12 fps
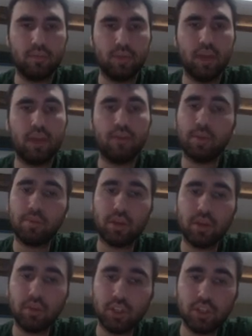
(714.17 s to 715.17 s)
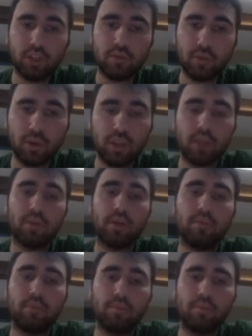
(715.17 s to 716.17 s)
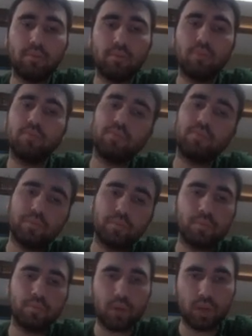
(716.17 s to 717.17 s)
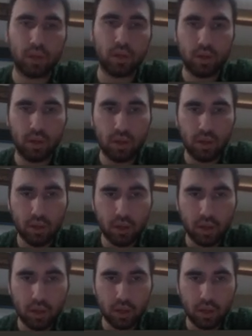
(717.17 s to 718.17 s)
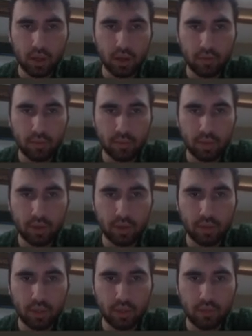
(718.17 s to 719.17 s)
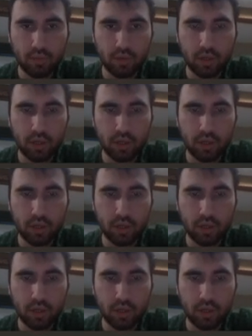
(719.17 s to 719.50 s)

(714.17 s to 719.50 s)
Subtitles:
and if I play queen g4, they play... okay. I think I have to play queen g4.